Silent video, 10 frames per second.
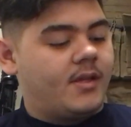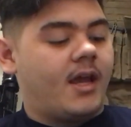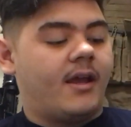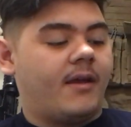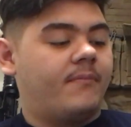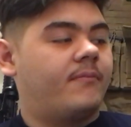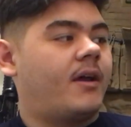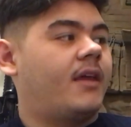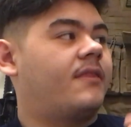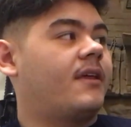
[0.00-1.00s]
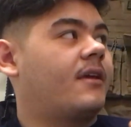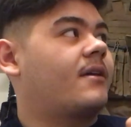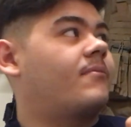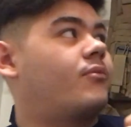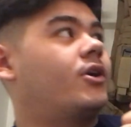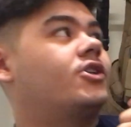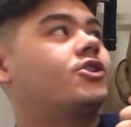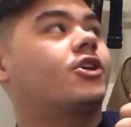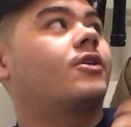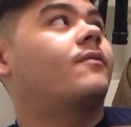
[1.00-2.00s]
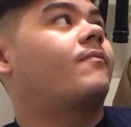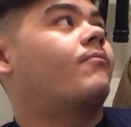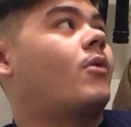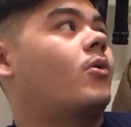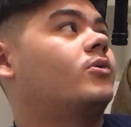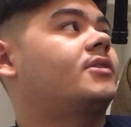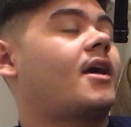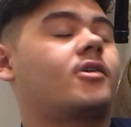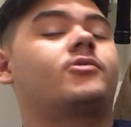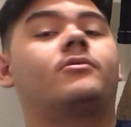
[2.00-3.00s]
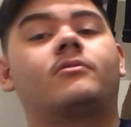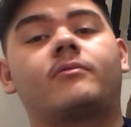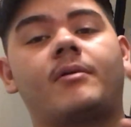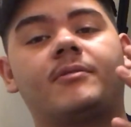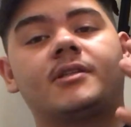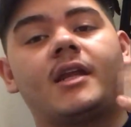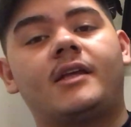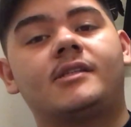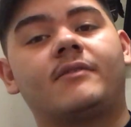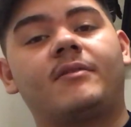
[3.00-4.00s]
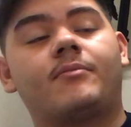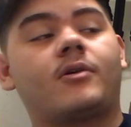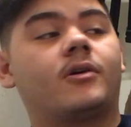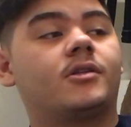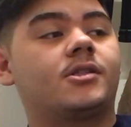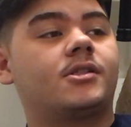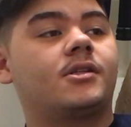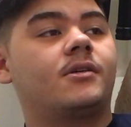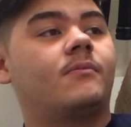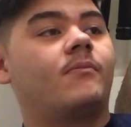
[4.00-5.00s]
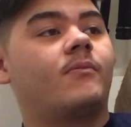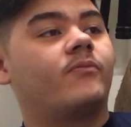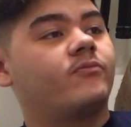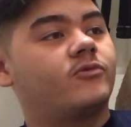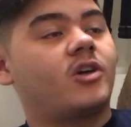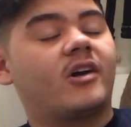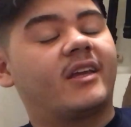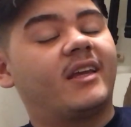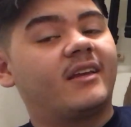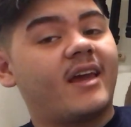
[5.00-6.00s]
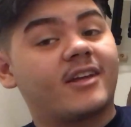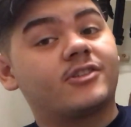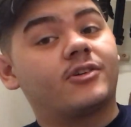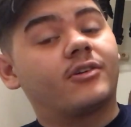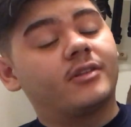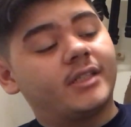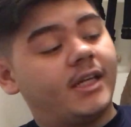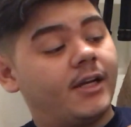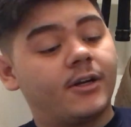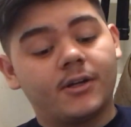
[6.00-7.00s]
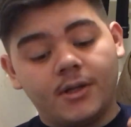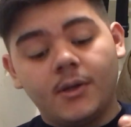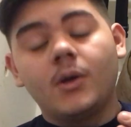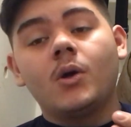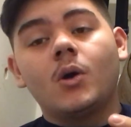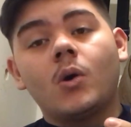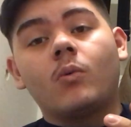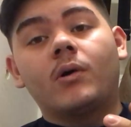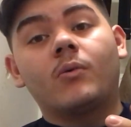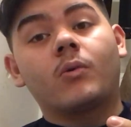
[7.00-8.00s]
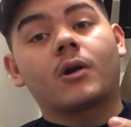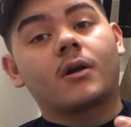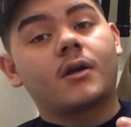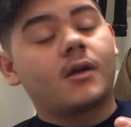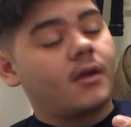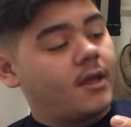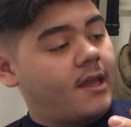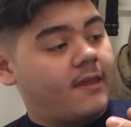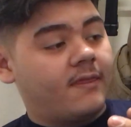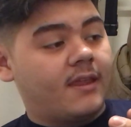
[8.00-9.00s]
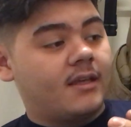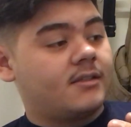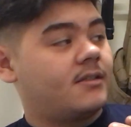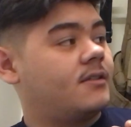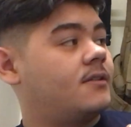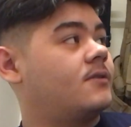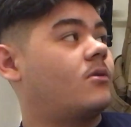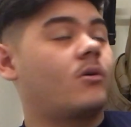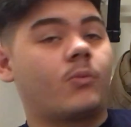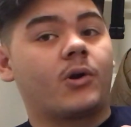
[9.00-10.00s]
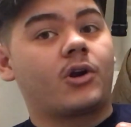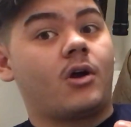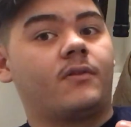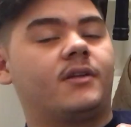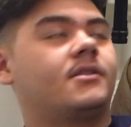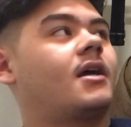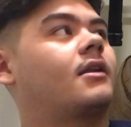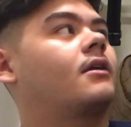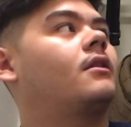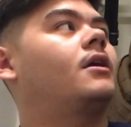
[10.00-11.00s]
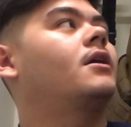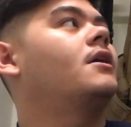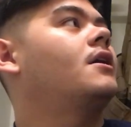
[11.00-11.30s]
I'm pretty sure most actual Remington 870 parts, talking externally here, will work in this, or work on this technically.